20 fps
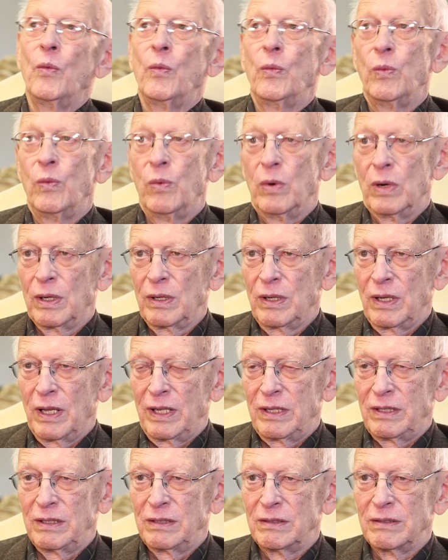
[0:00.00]
Well, I
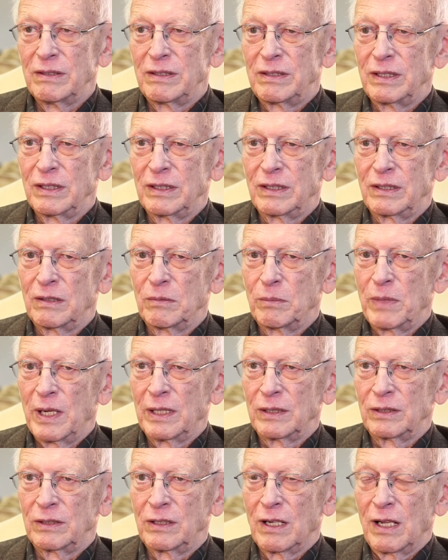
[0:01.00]
didn't think
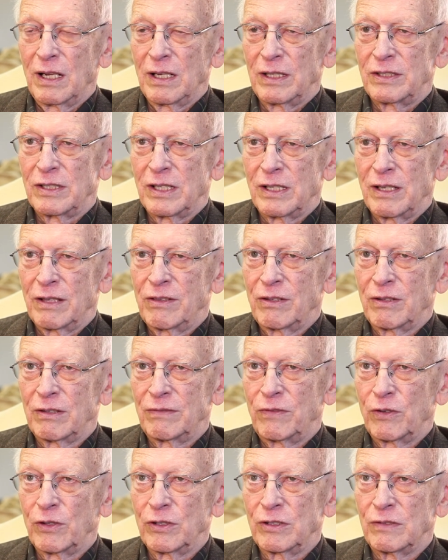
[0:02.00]
about college. I thought,
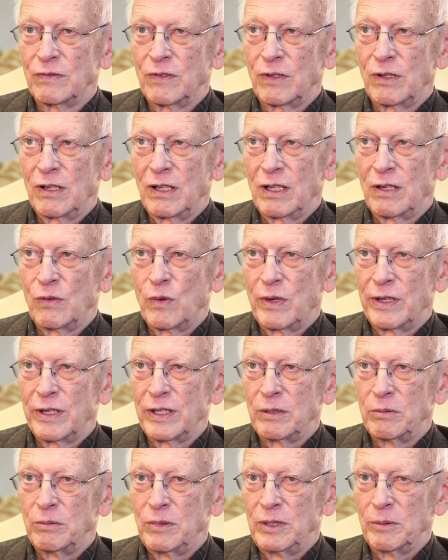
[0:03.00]
first of all, I
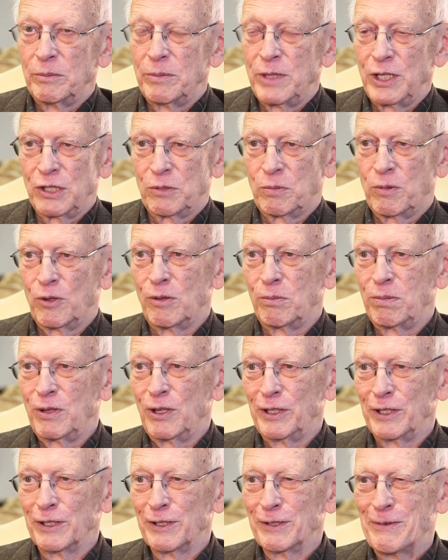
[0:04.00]
wanted to be a baseball
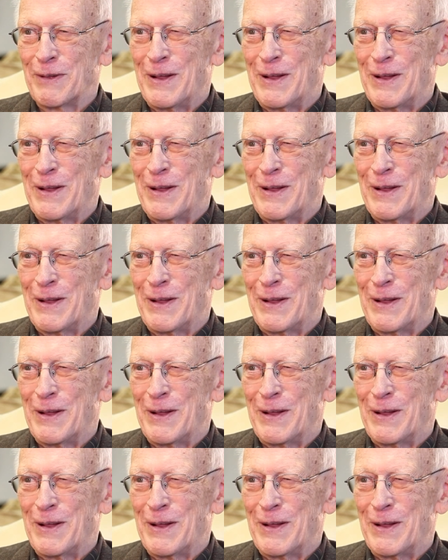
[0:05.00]
player.